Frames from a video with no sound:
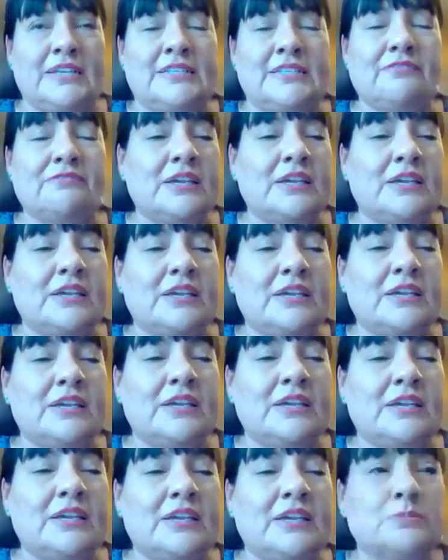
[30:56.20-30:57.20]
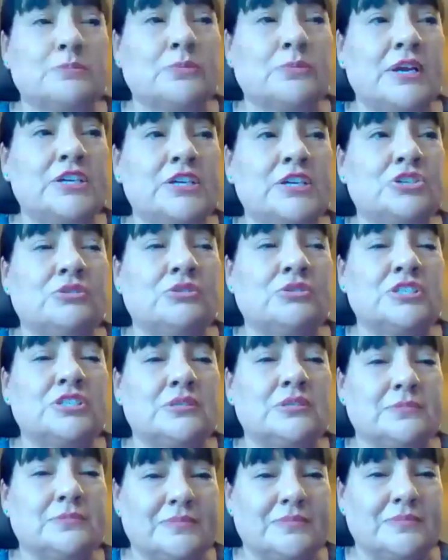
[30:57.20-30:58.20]
I definitely have had a lot of
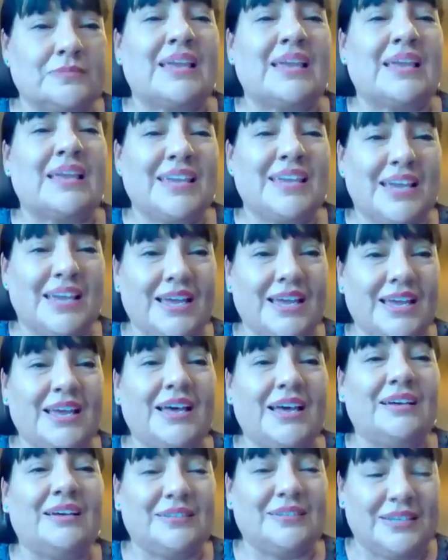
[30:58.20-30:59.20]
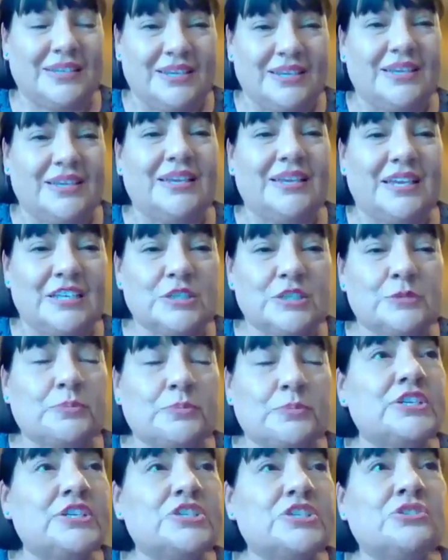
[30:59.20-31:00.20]
inspirational,
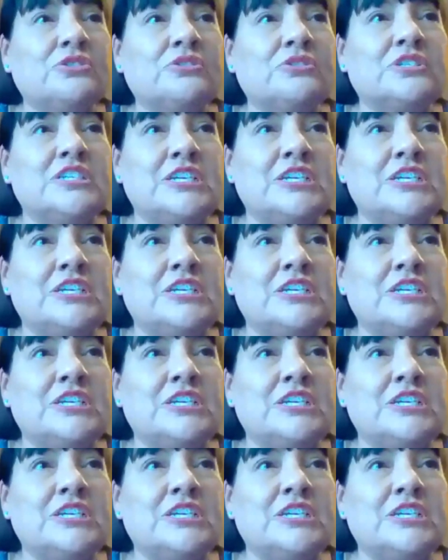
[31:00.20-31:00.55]
inspirational